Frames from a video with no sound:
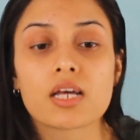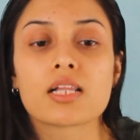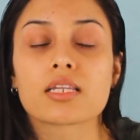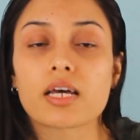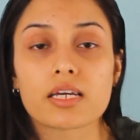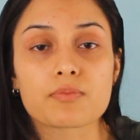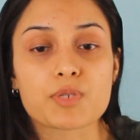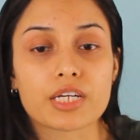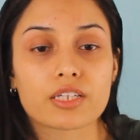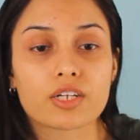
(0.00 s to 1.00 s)
let him
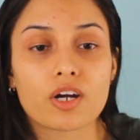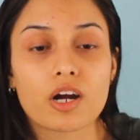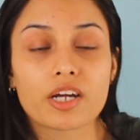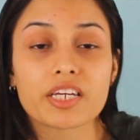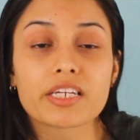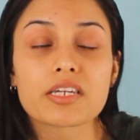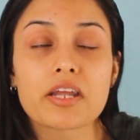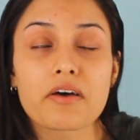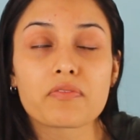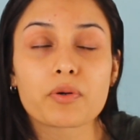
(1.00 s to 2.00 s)
take the car. He
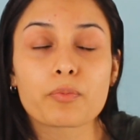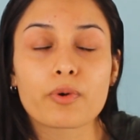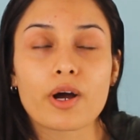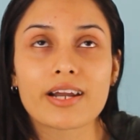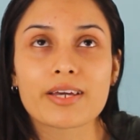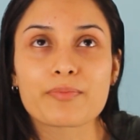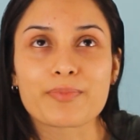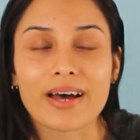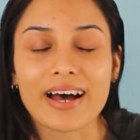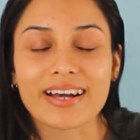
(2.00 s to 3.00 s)
never brought it
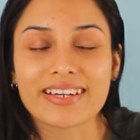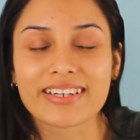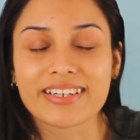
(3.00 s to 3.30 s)
back.